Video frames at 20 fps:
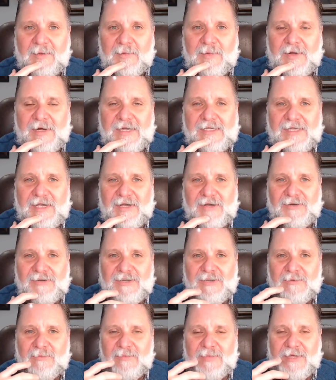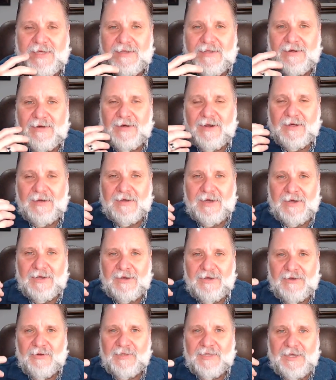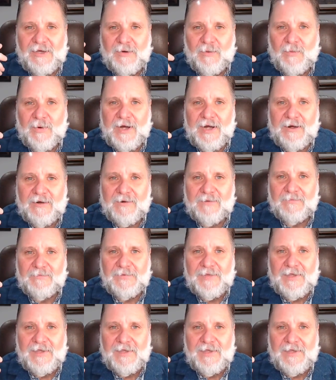but it's also being acutely aware